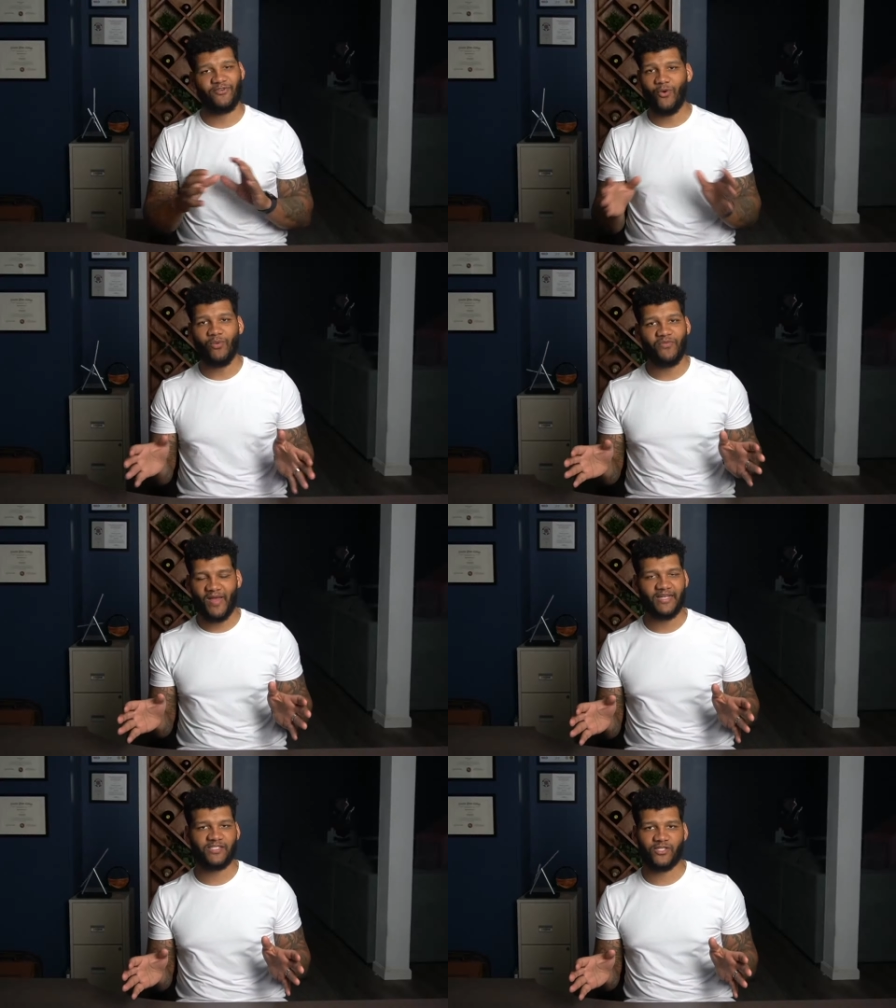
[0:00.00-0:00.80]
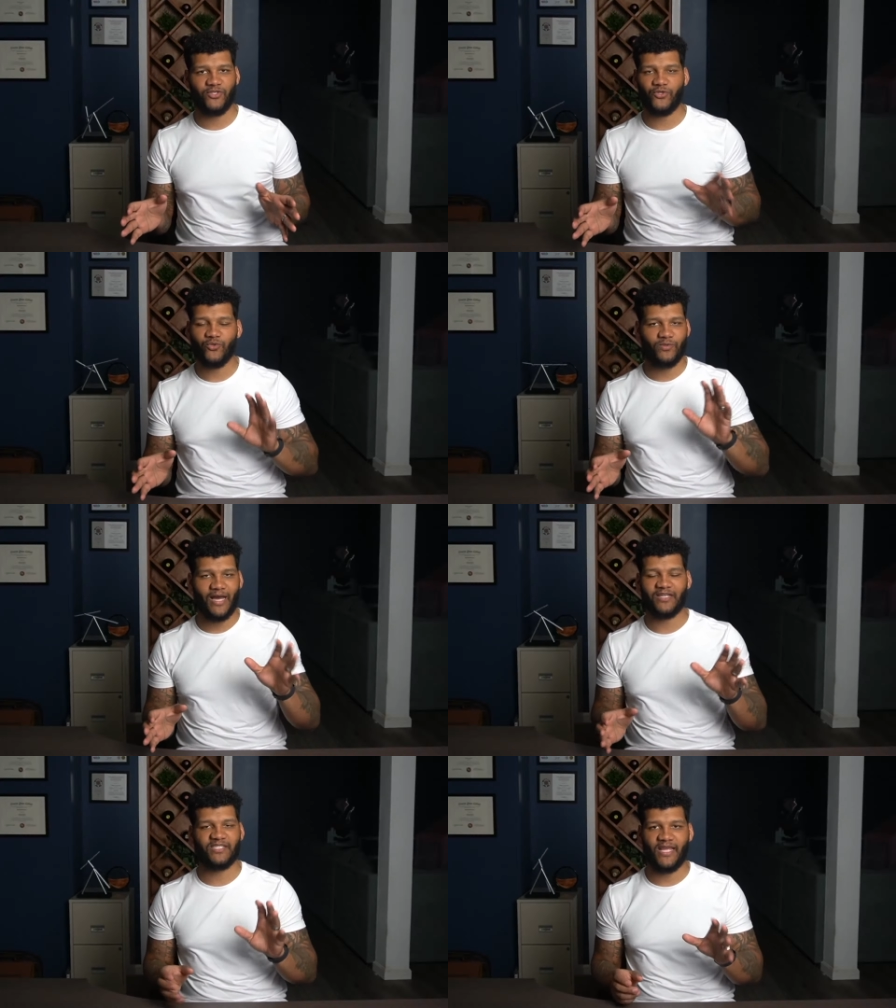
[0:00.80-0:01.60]
No offense to you,
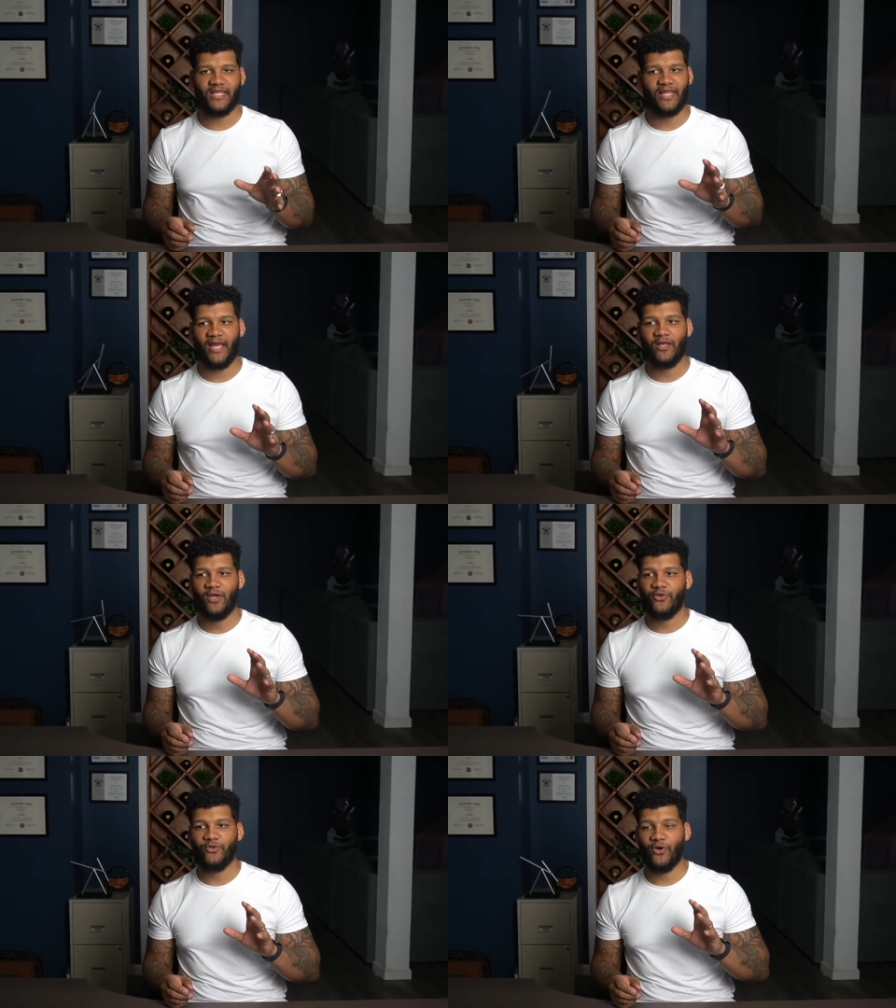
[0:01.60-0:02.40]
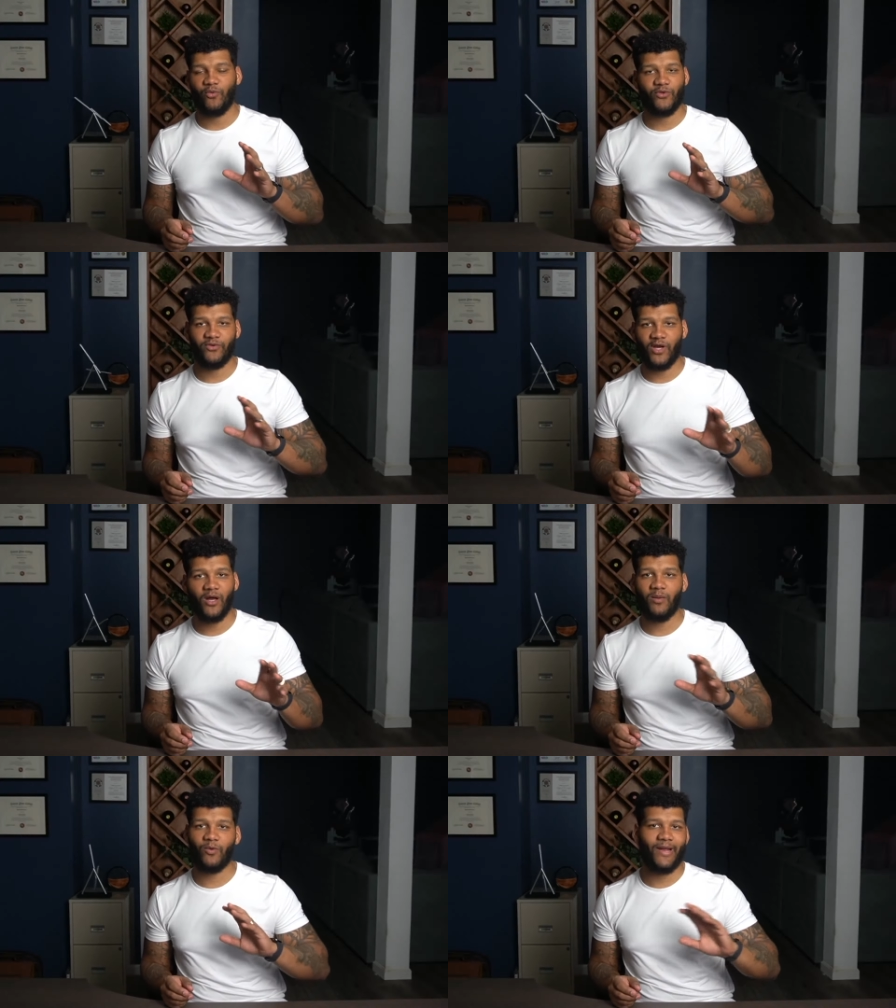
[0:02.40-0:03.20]
not saying that, you know, you're
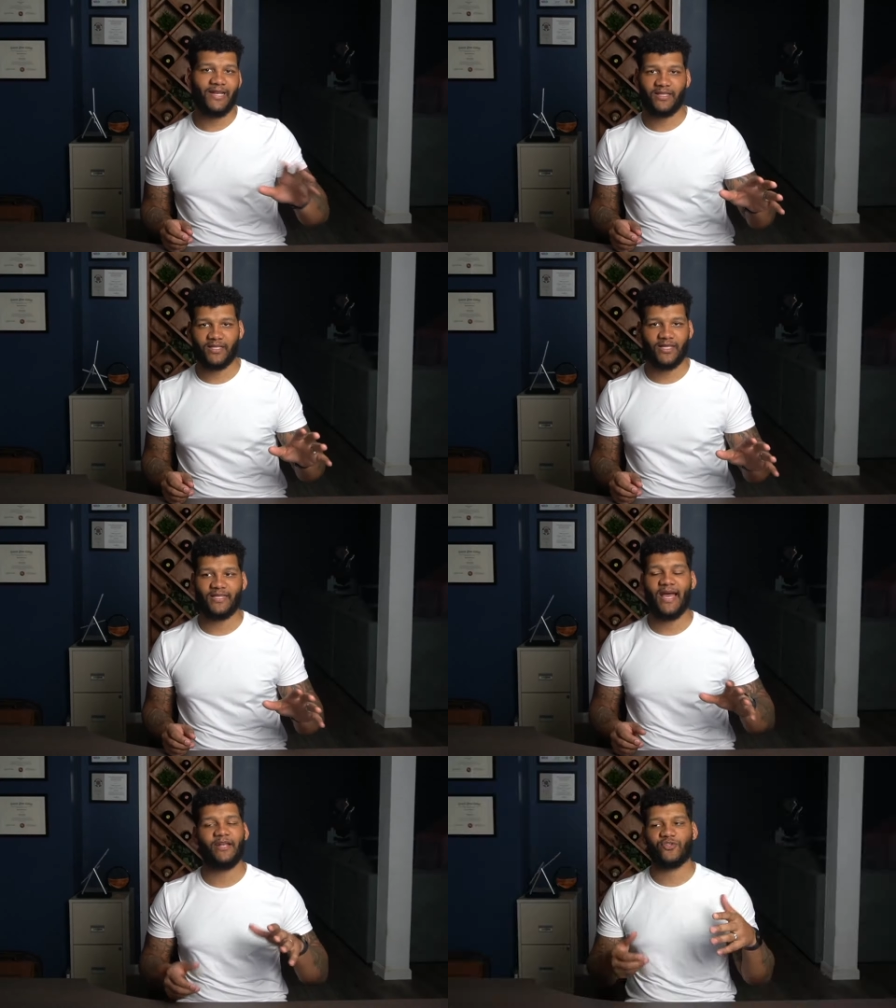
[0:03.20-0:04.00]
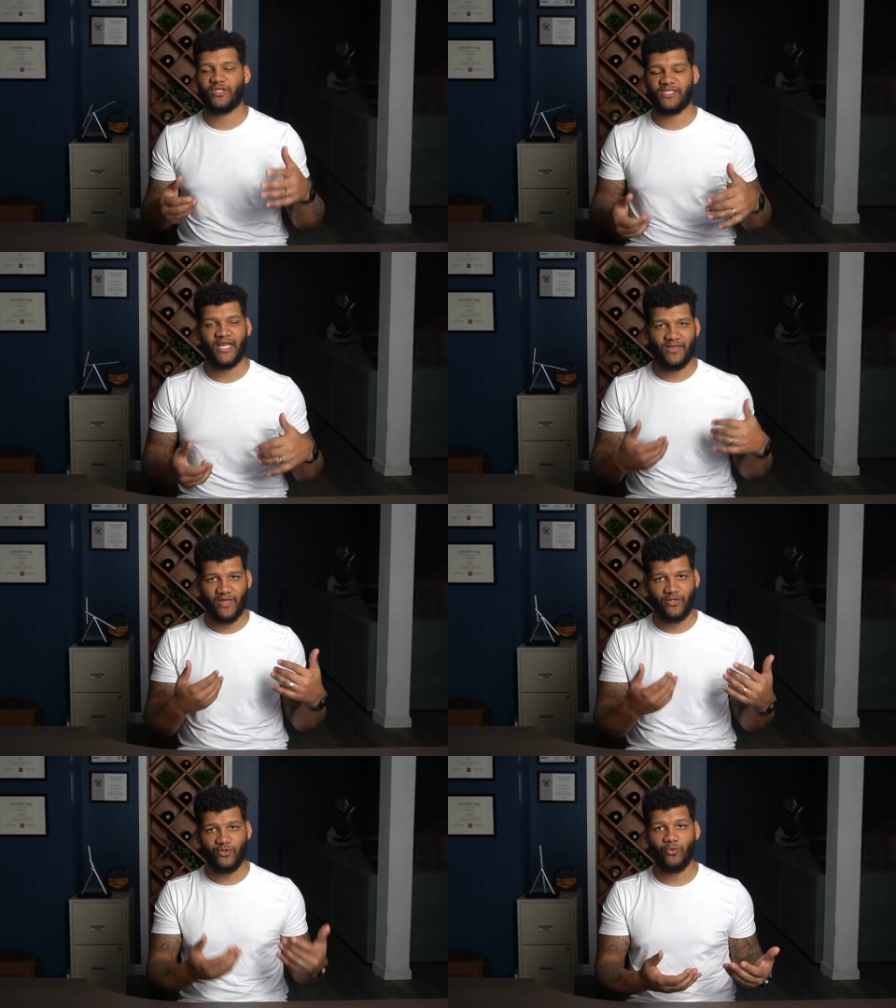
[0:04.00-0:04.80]
dumb or anything like that. It's just saying
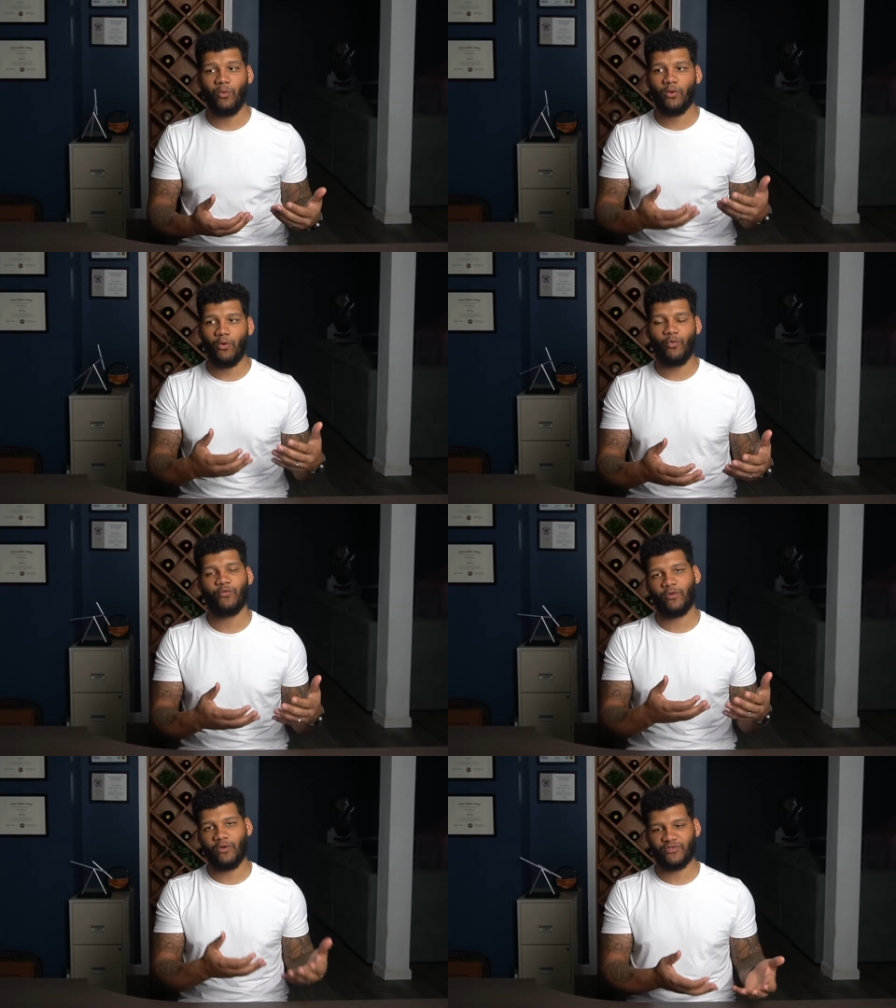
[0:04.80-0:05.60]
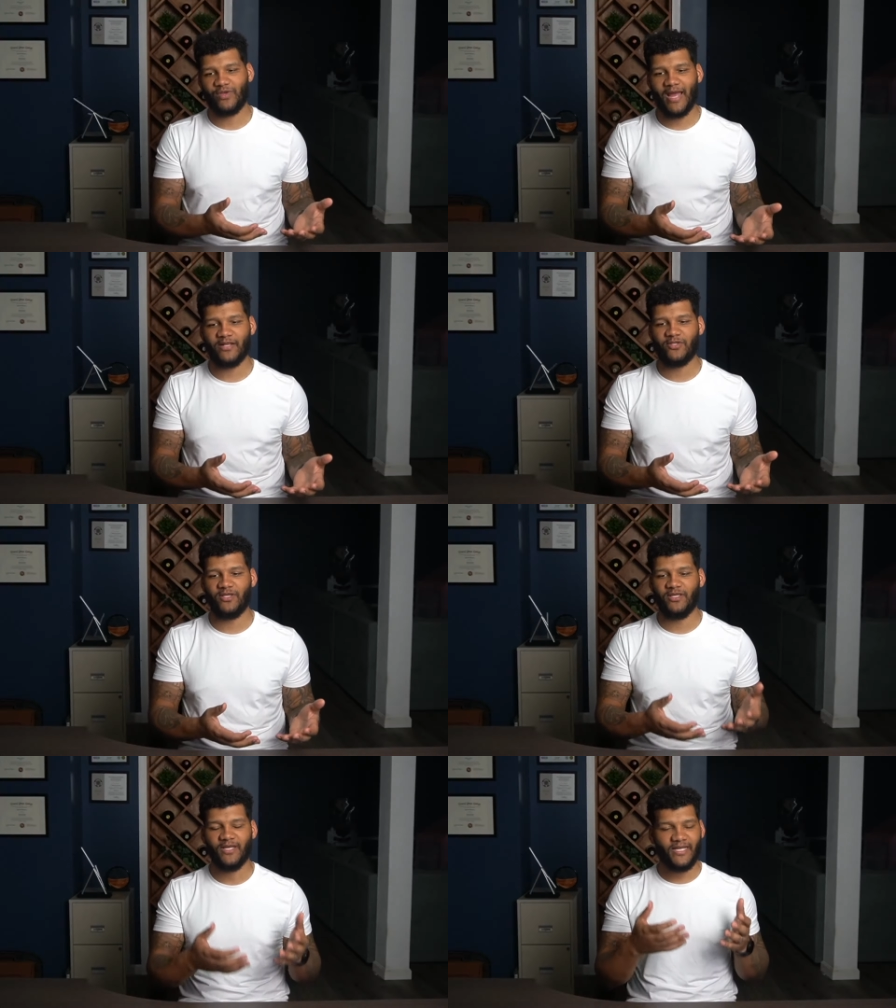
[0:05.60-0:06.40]
that your overall
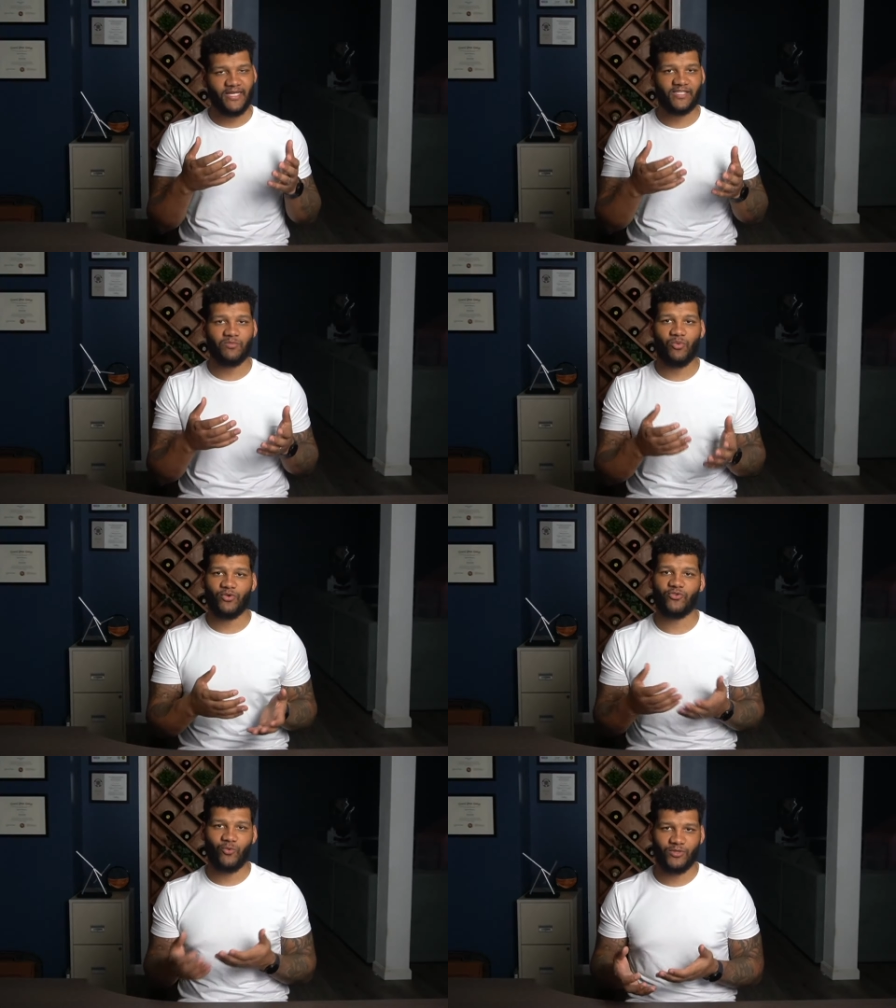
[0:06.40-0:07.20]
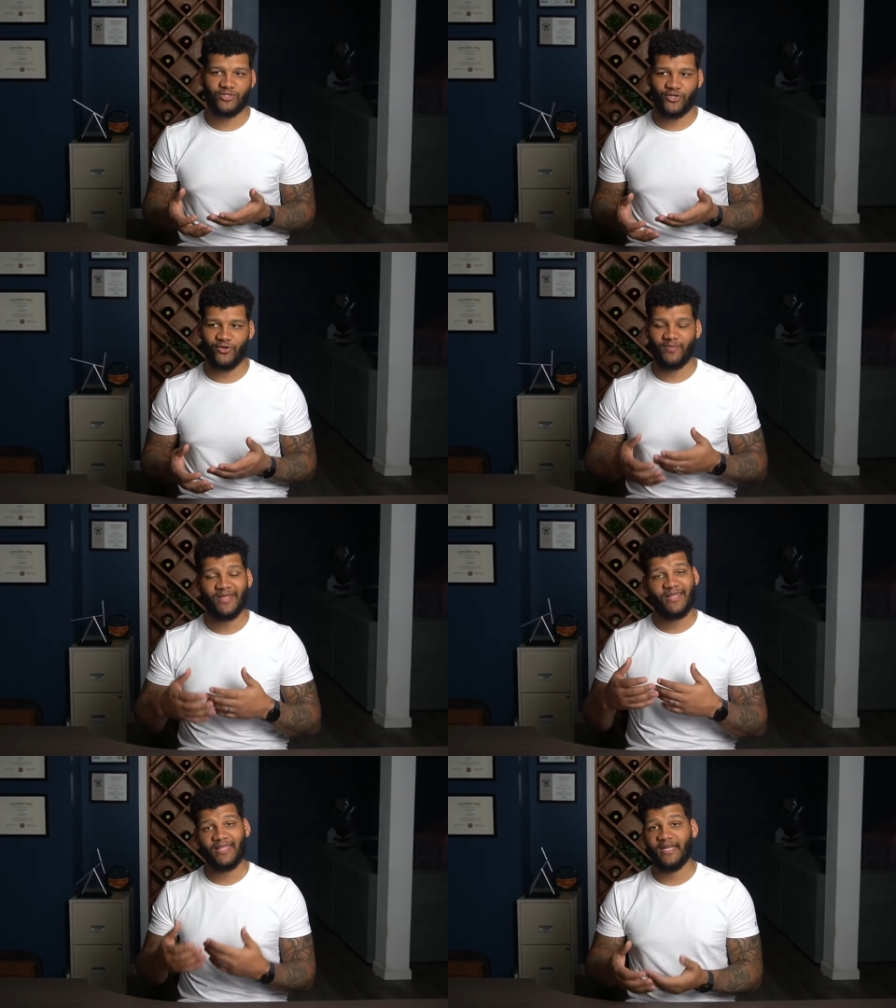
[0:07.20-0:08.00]
strategy is more short-term
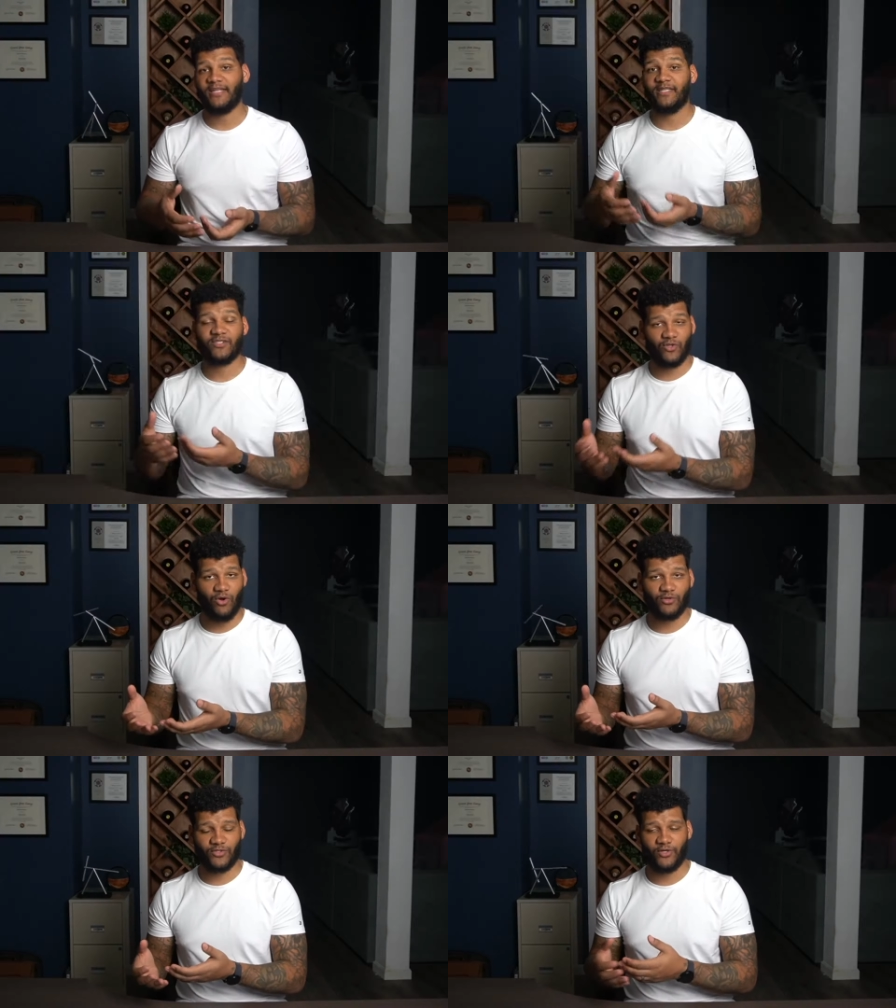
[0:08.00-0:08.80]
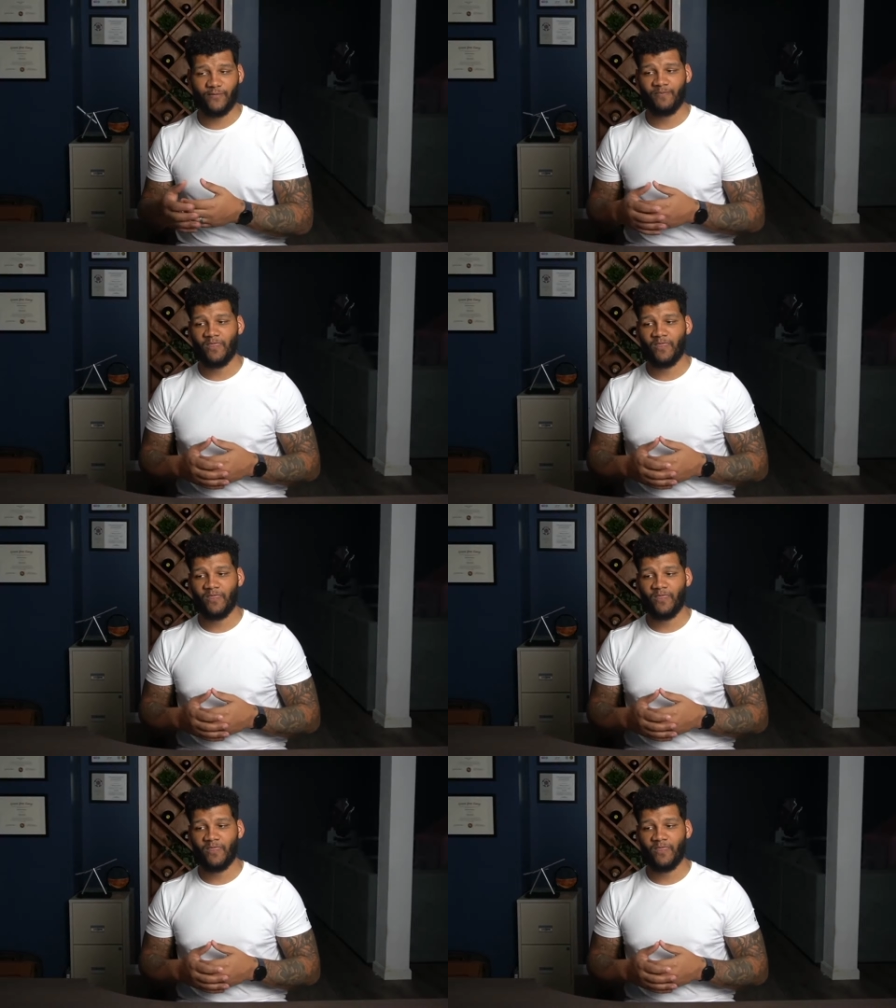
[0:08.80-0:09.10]
than it is long-term.